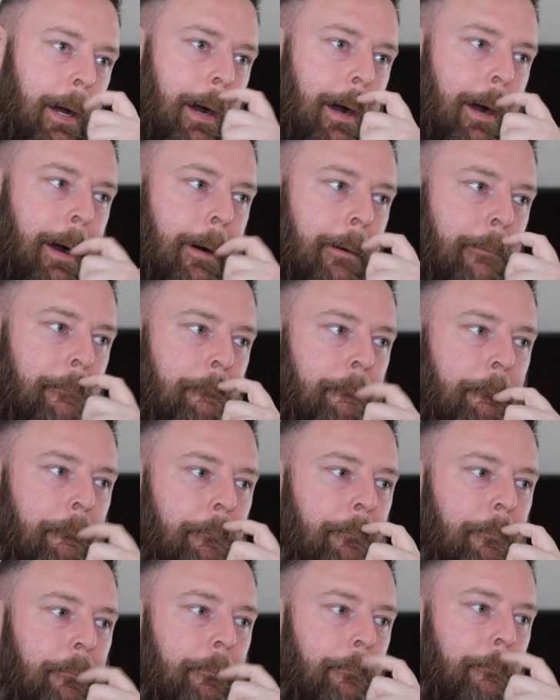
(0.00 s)
Um,
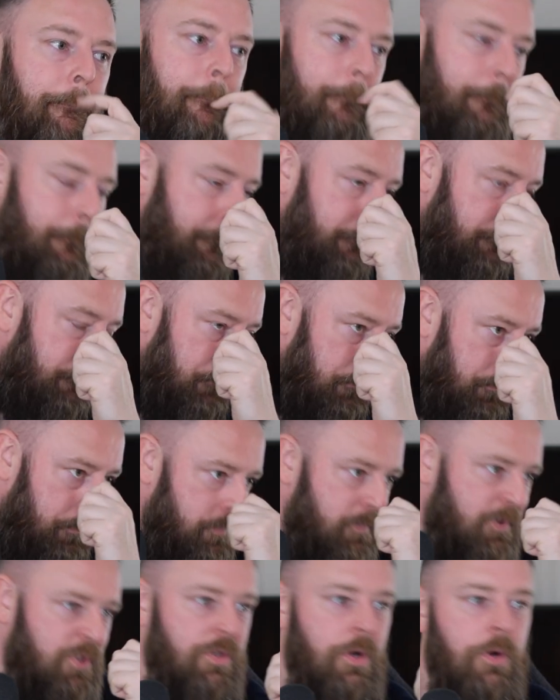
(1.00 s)

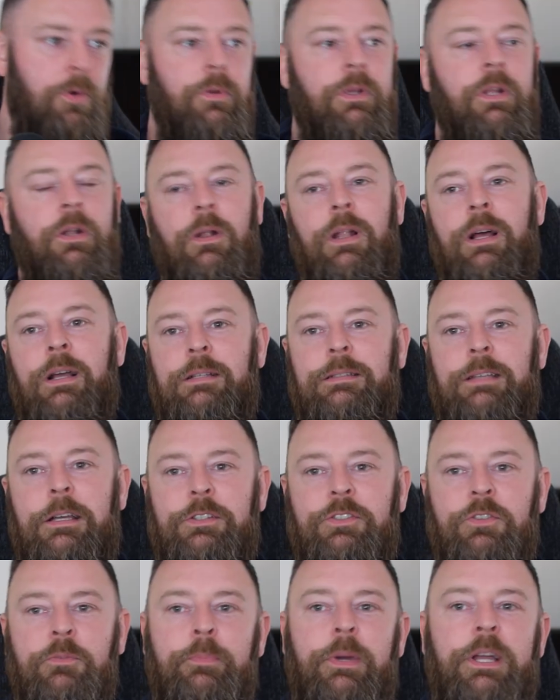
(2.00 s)
so, you know, like I
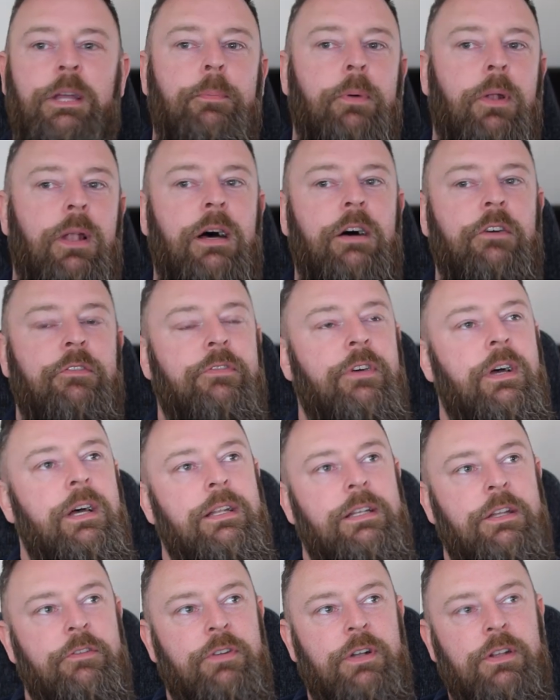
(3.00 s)
say, some people have
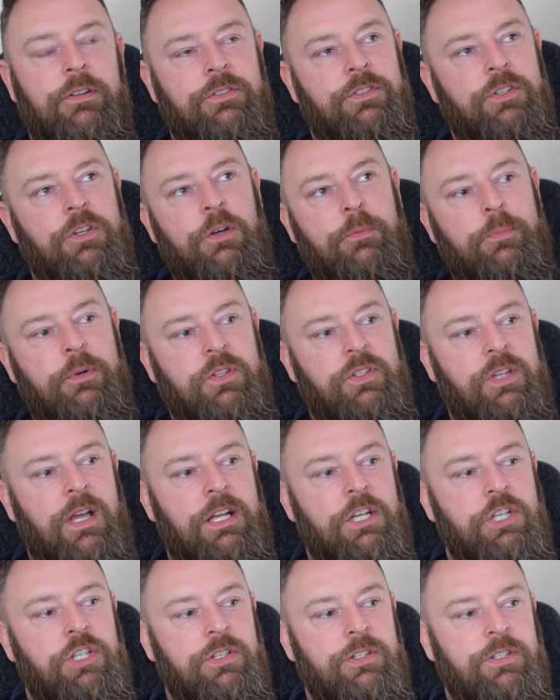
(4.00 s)
different
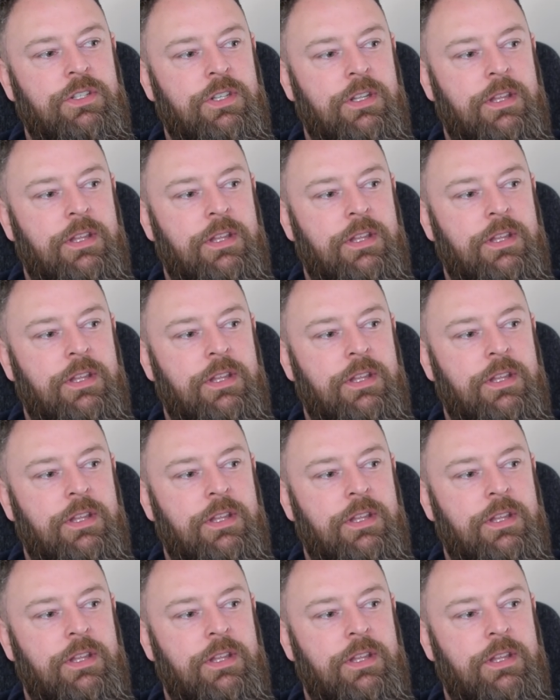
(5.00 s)
interpretations.